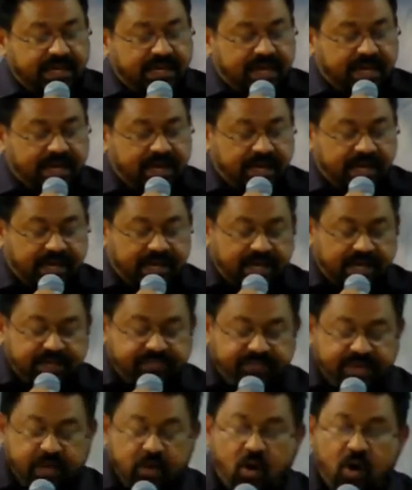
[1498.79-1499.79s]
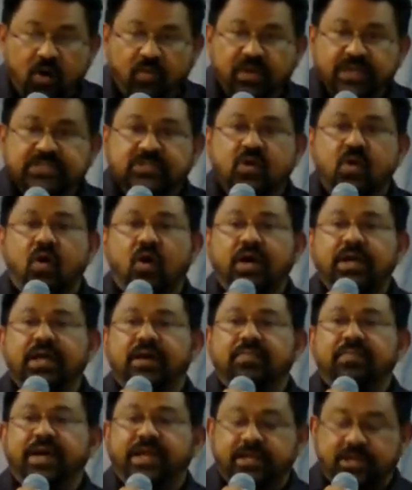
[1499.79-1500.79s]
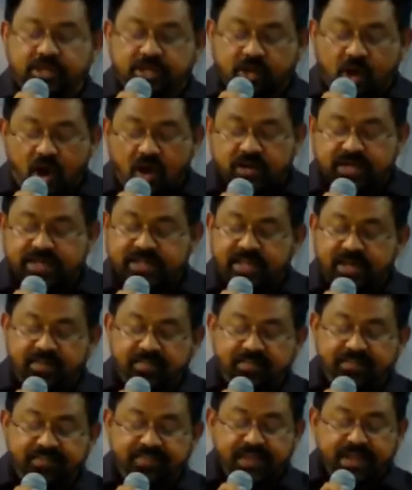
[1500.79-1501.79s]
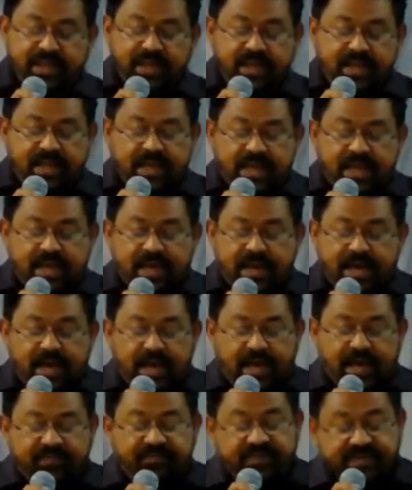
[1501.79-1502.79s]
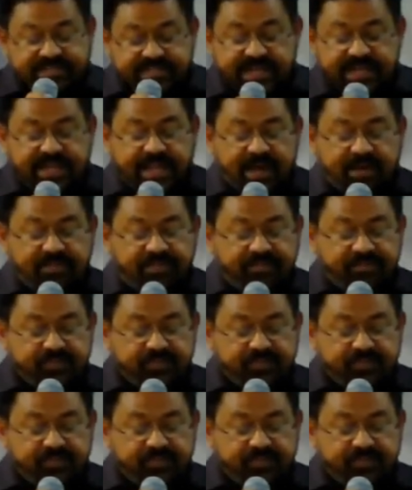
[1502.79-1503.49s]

Uh, we always call them and talk to them, uh, visit them.